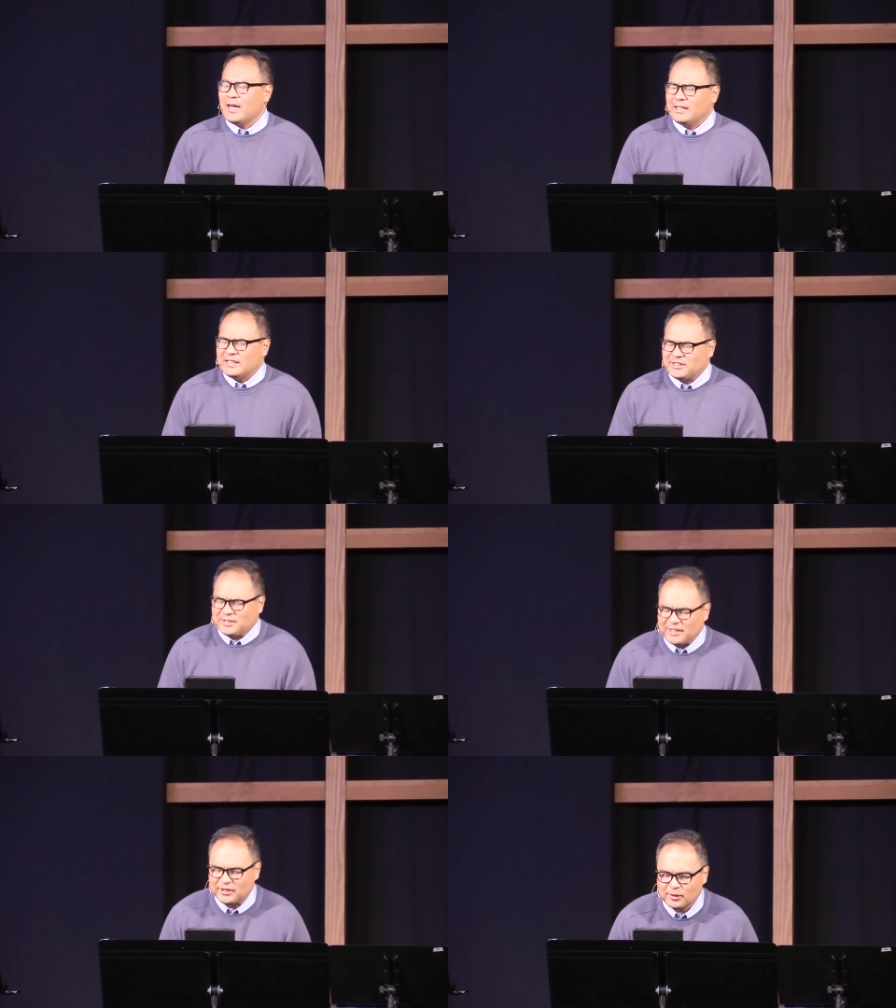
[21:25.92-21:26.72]
and he
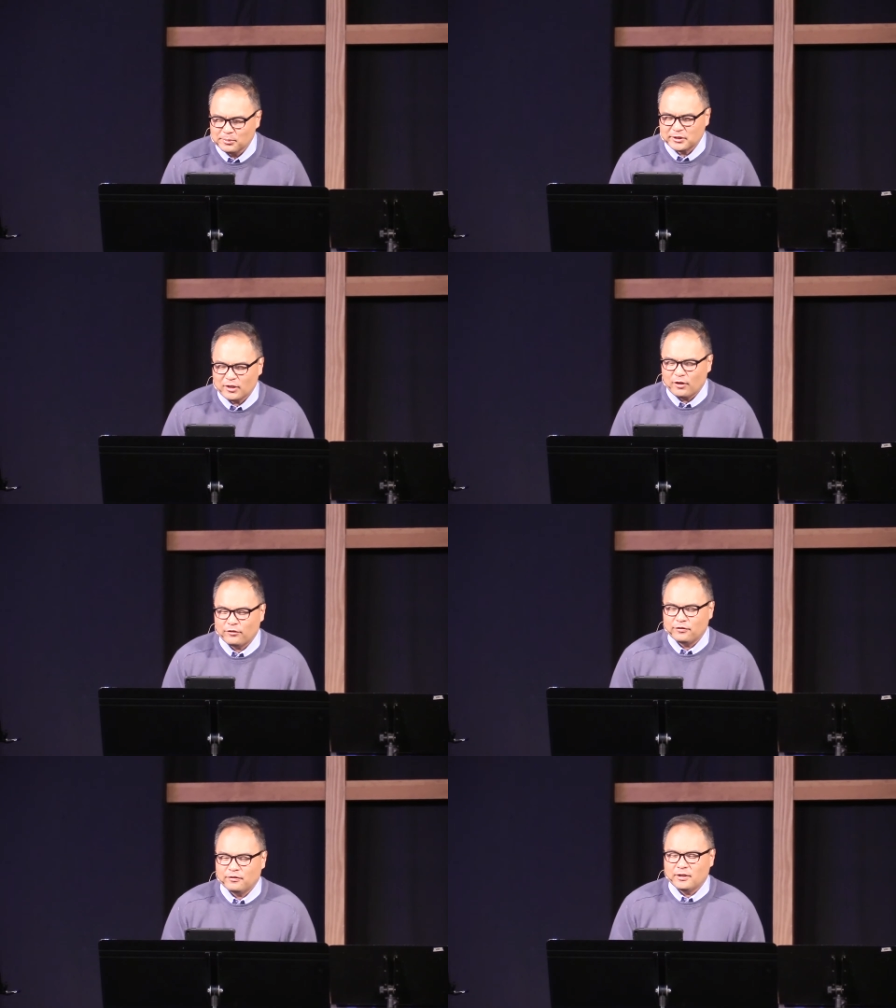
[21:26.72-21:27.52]
sees
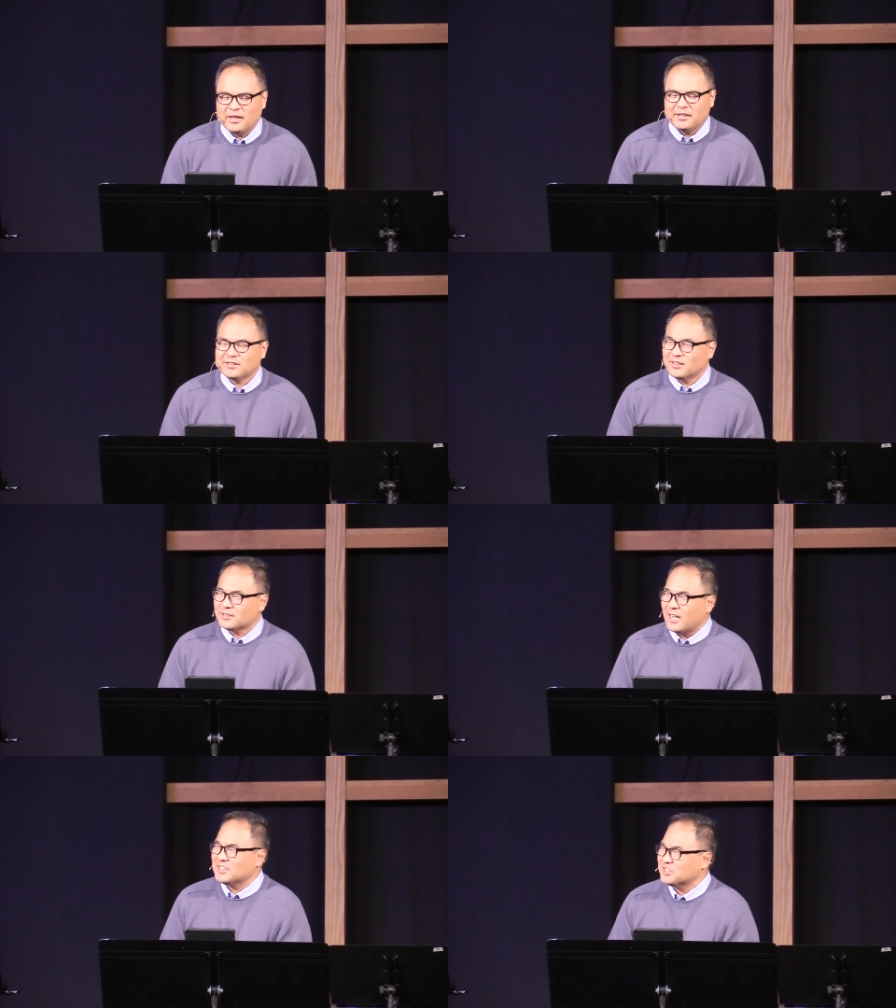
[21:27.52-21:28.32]
himself and he says,
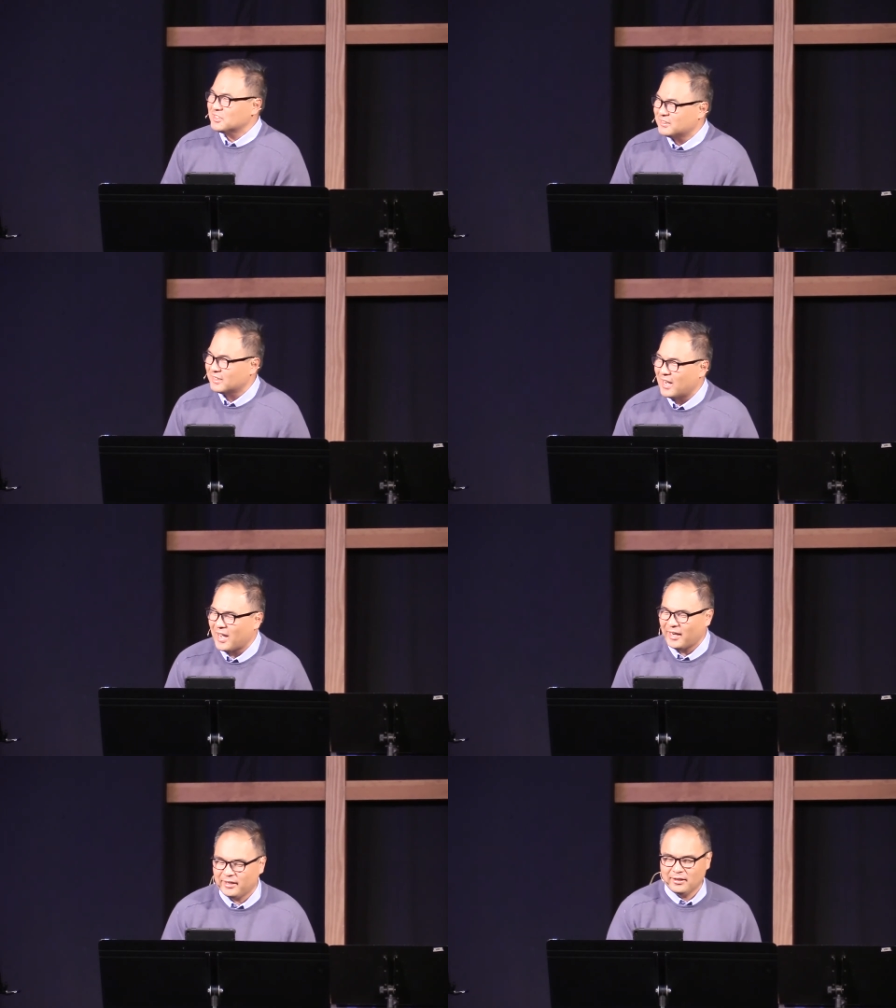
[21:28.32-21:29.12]
I should
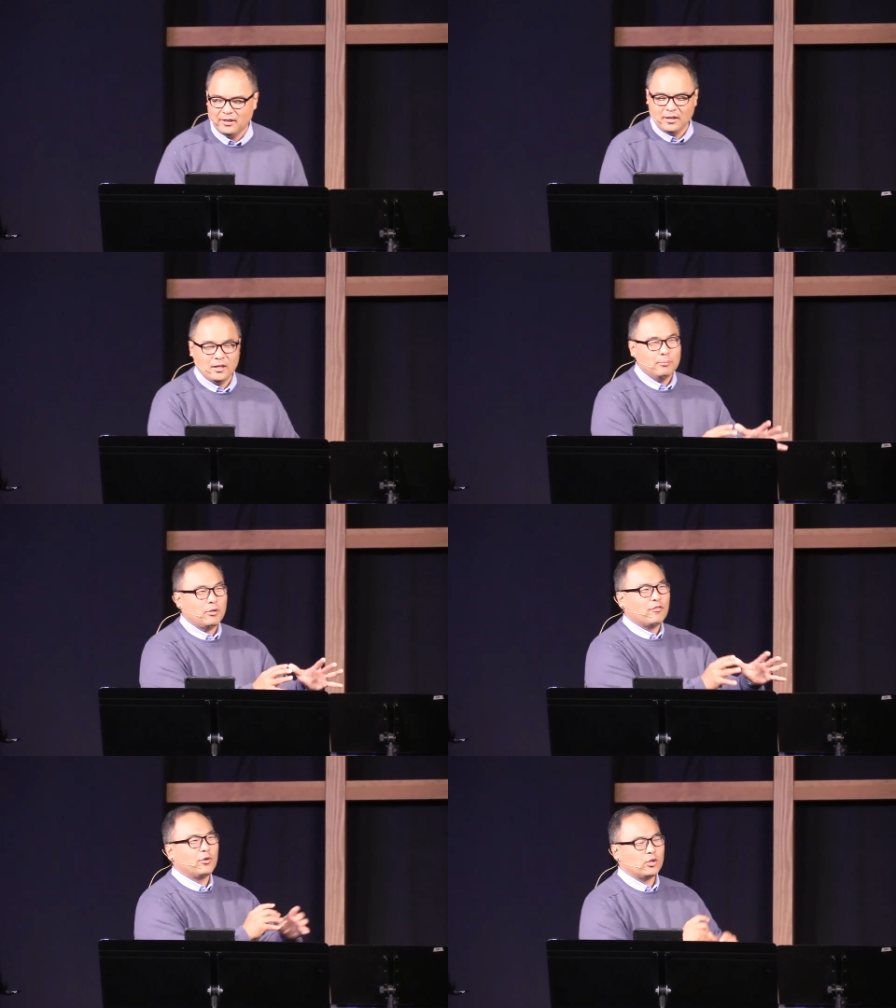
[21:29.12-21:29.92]
die
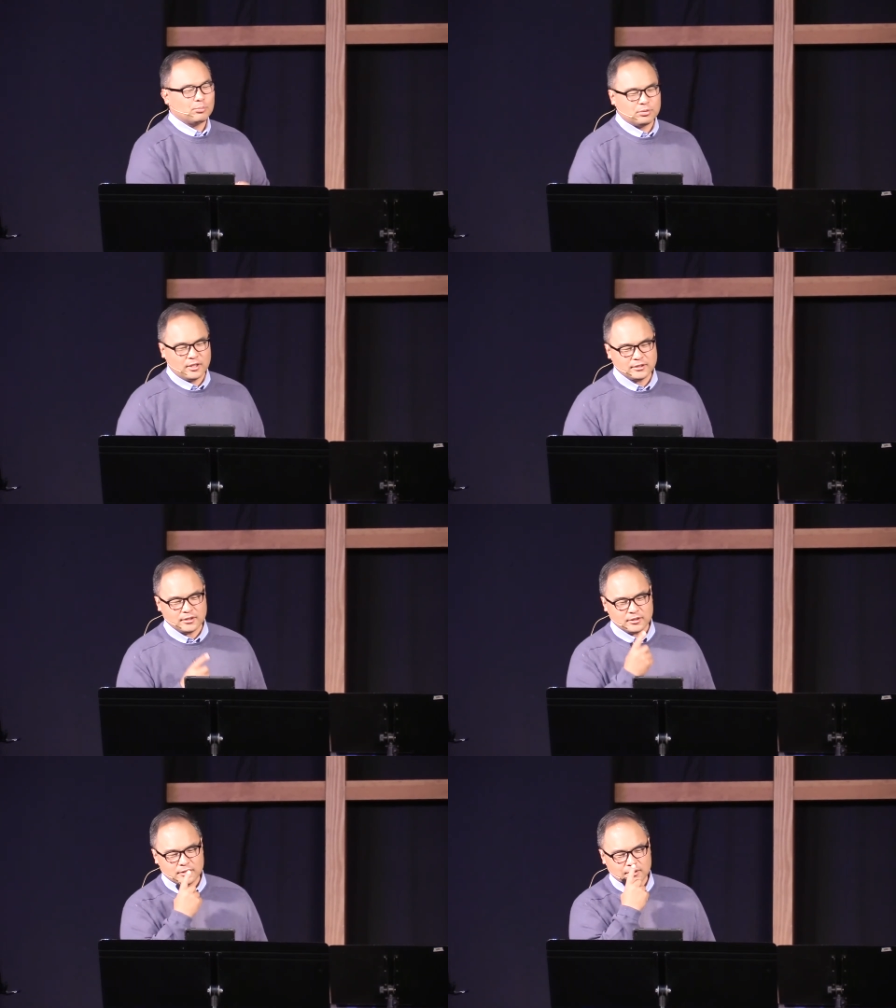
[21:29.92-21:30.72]
before your
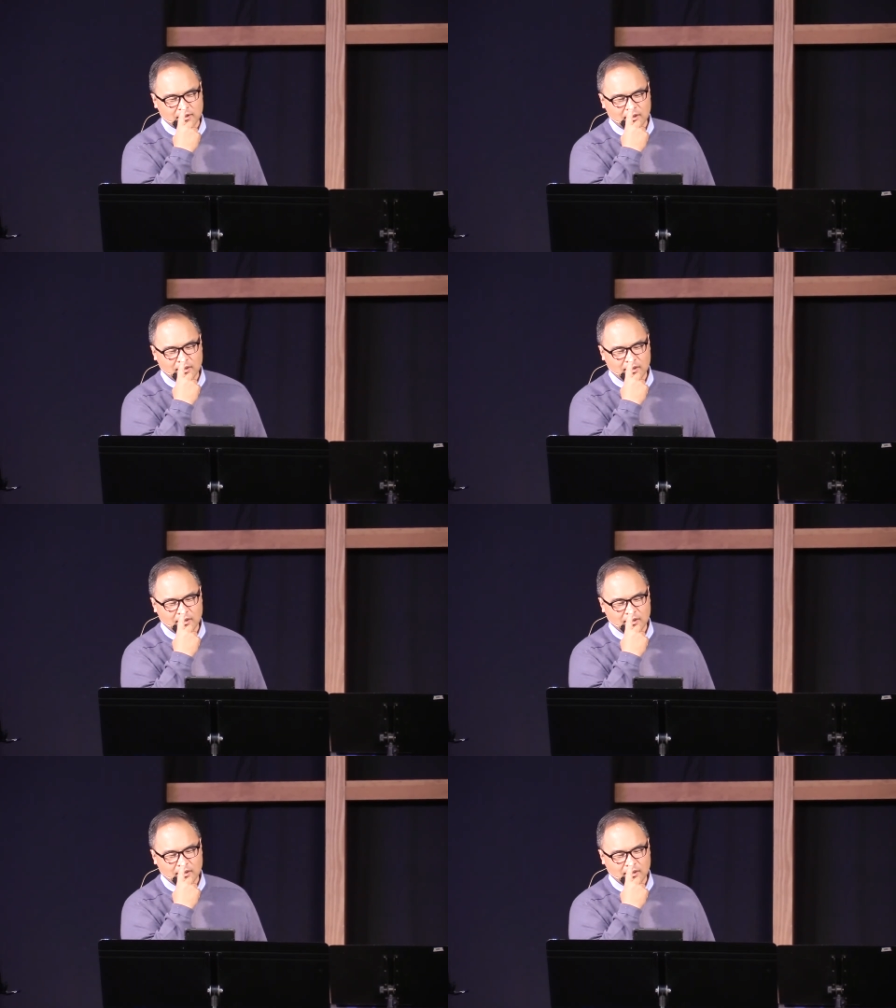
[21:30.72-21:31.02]
presence.